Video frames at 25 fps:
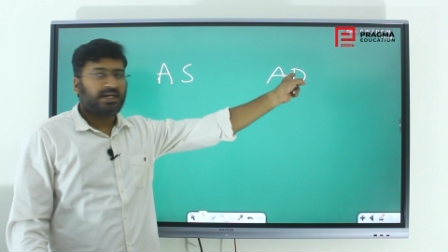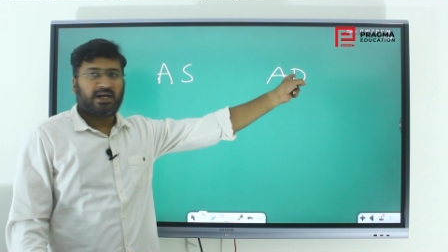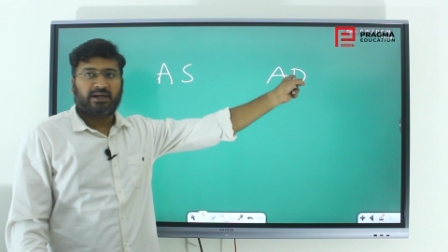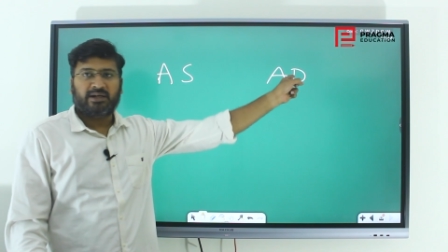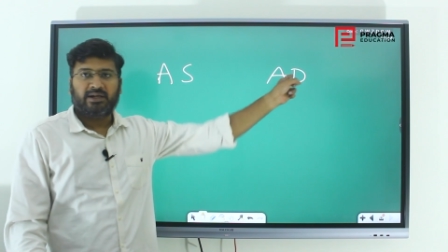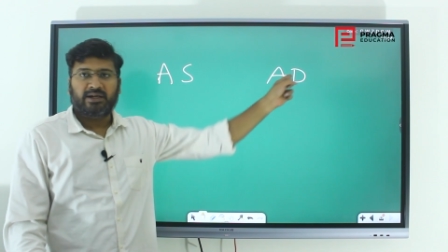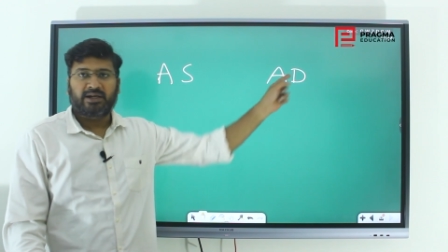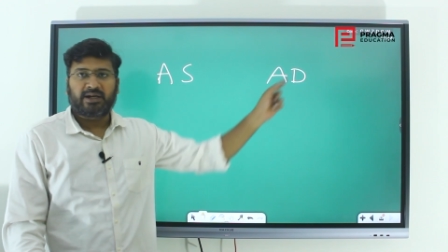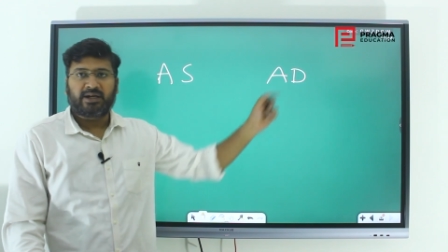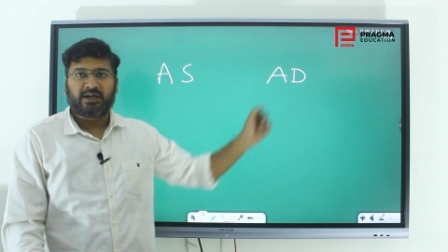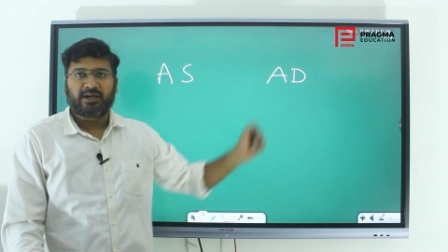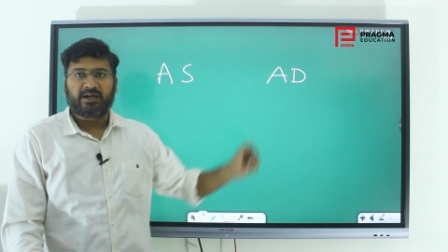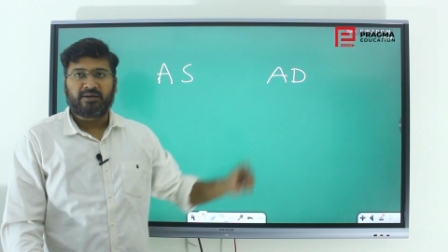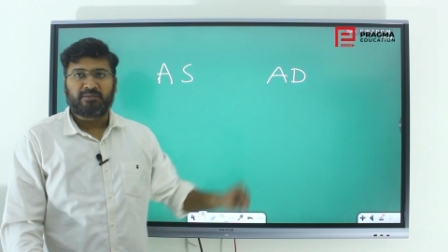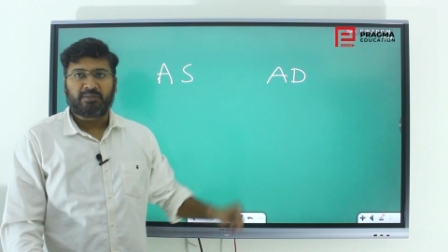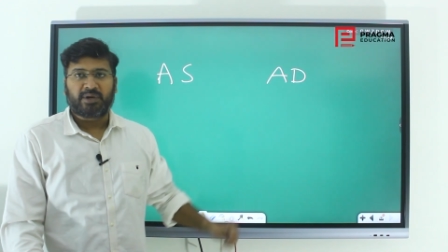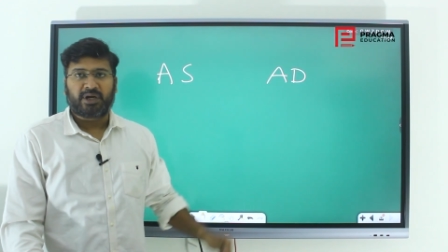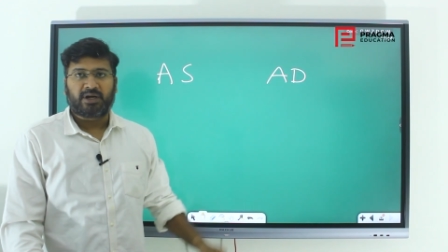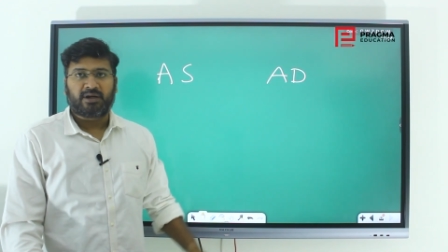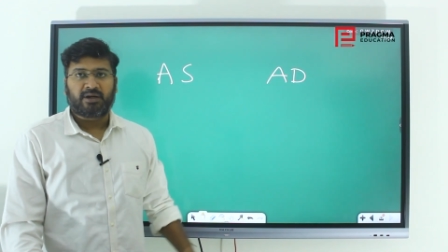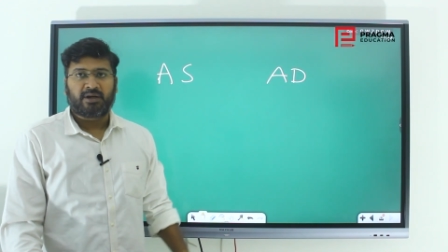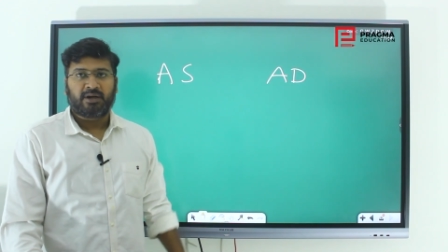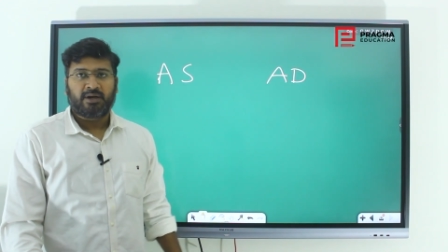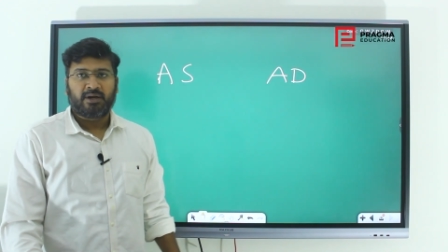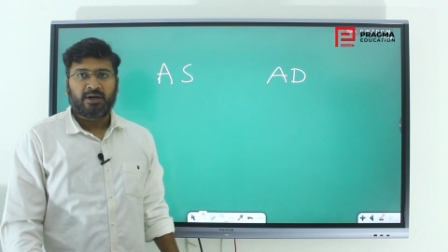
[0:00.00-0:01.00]
aggregate
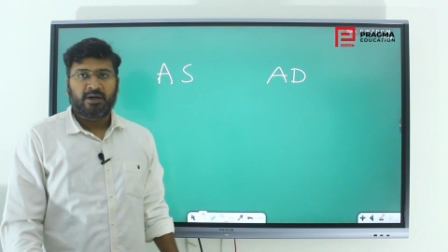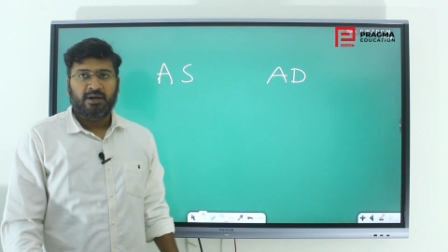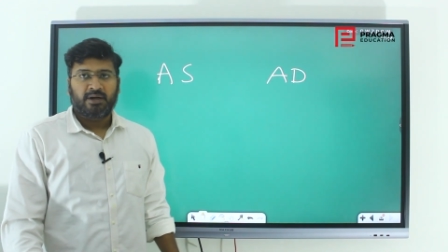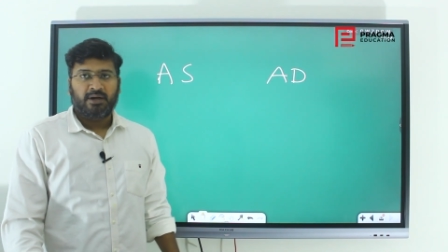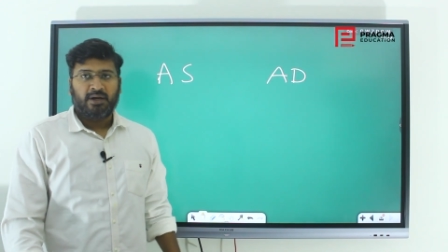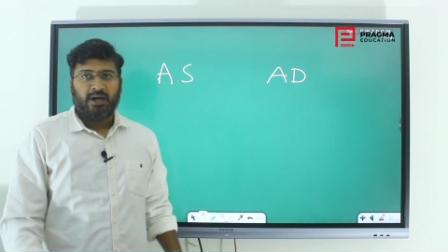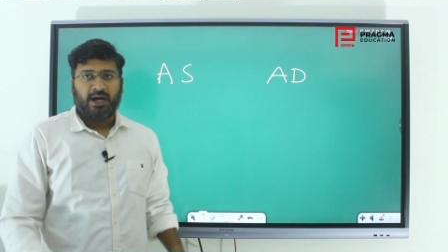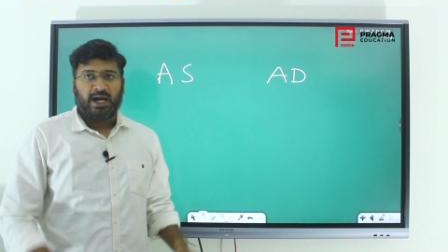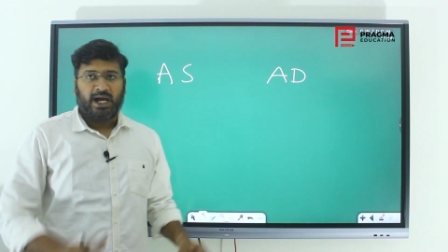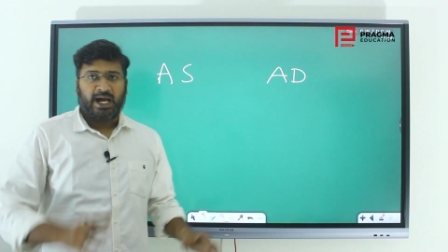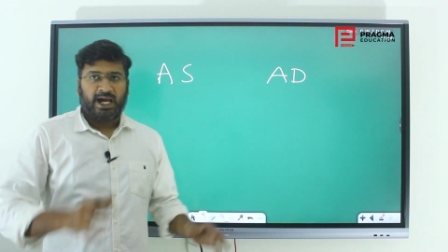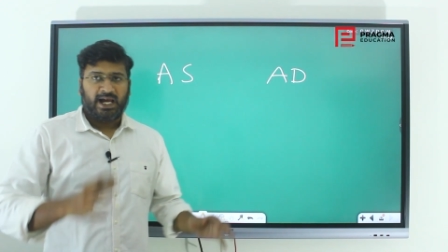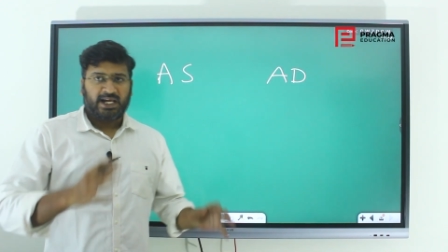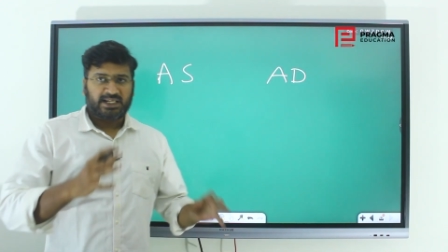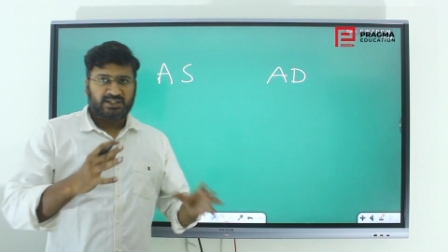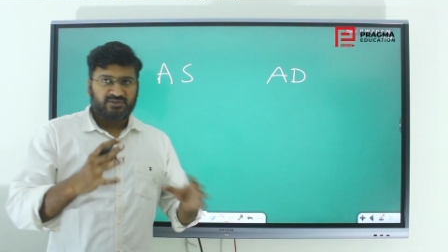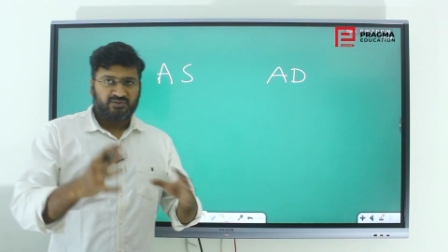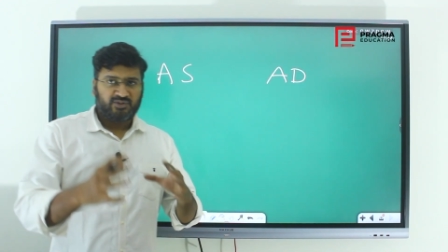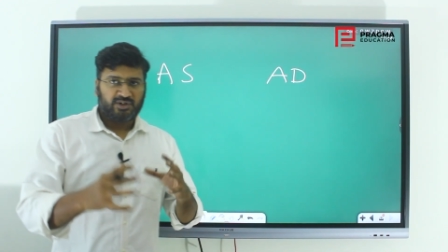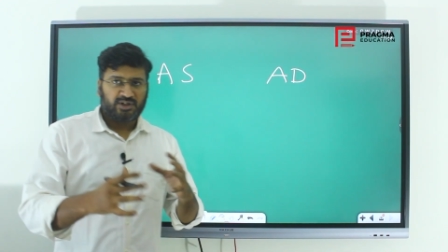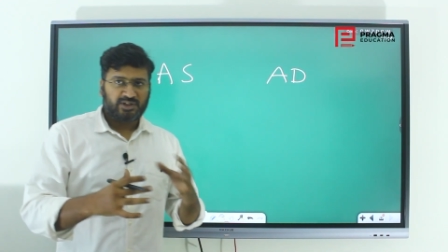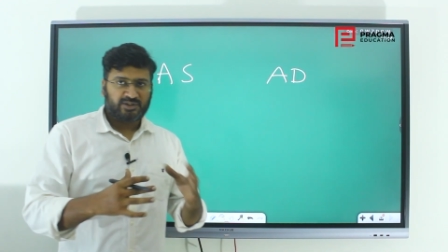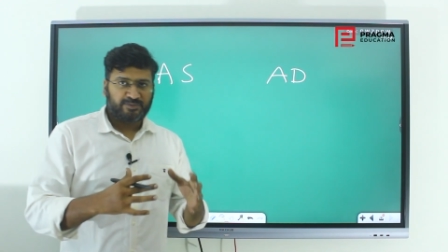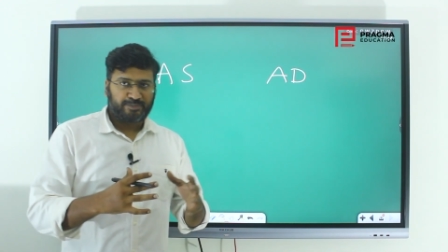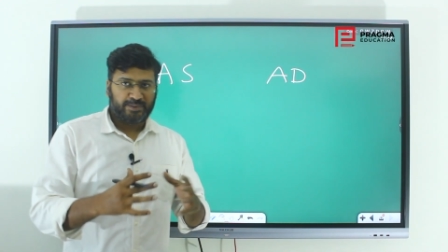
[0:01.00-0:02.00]
demand. As
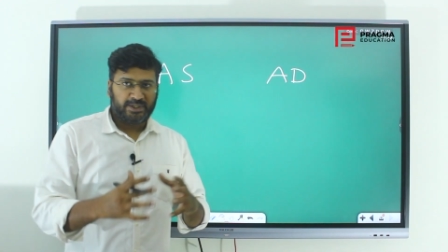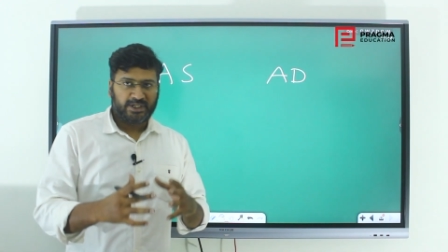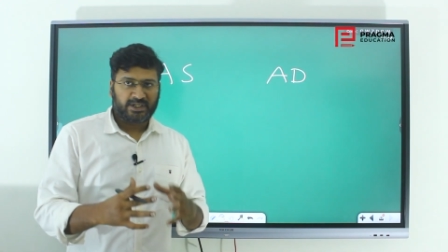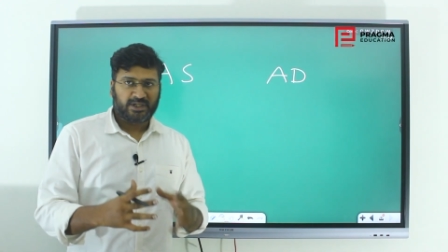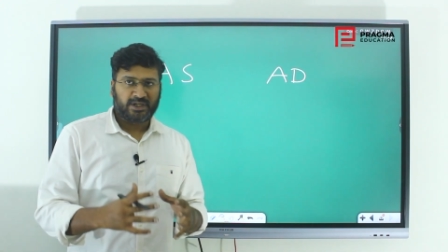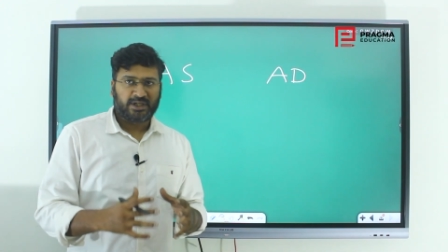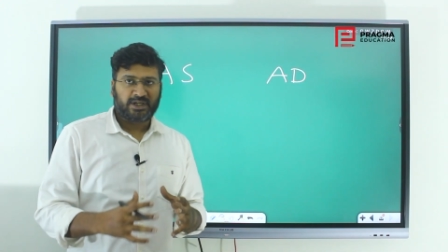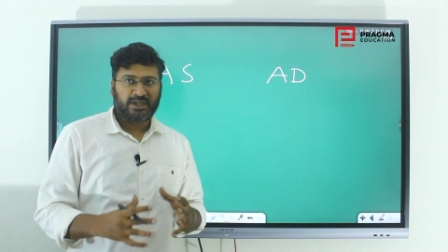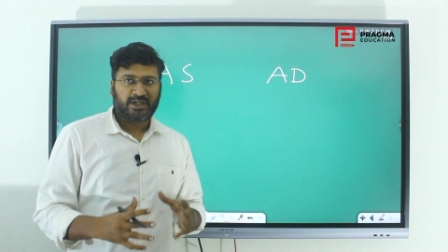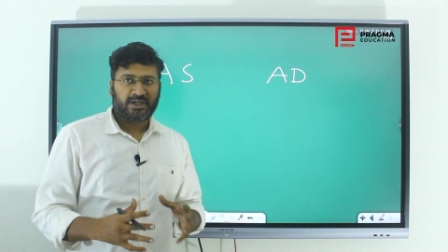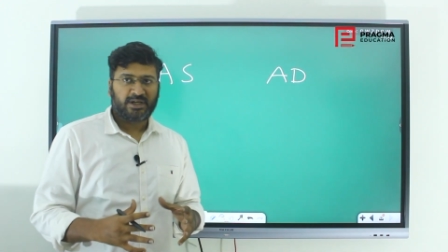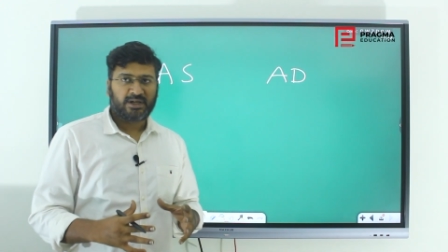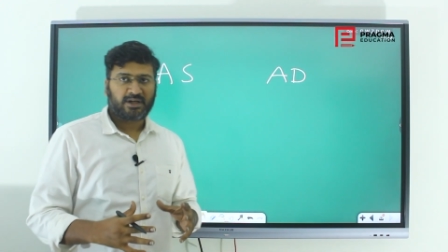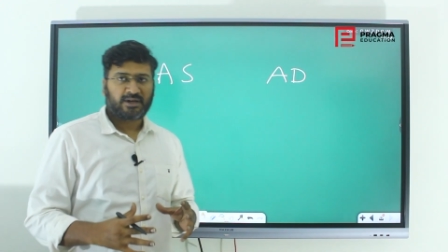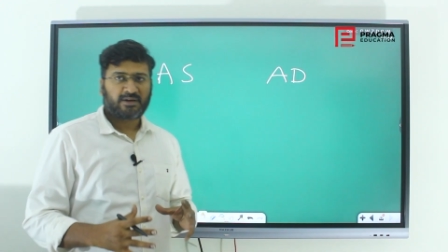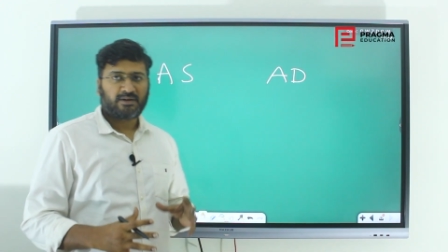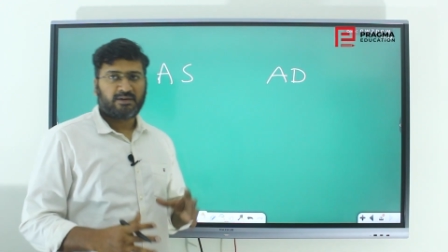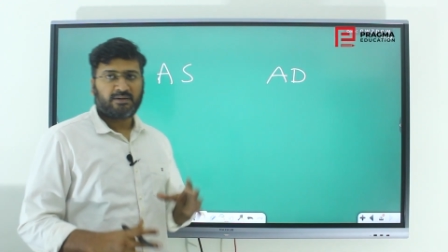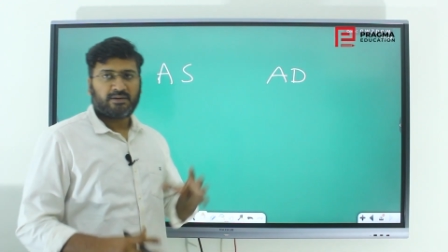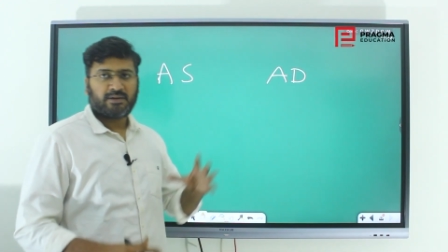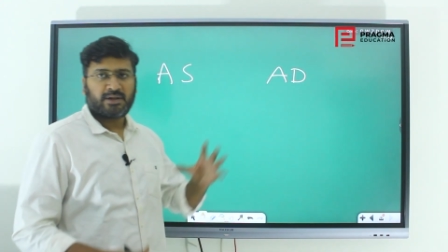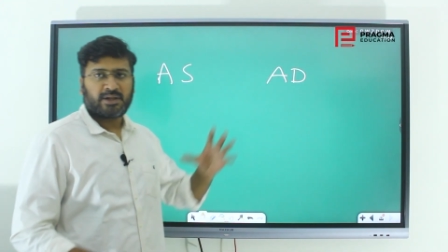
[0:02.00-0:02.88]
we are speaking here,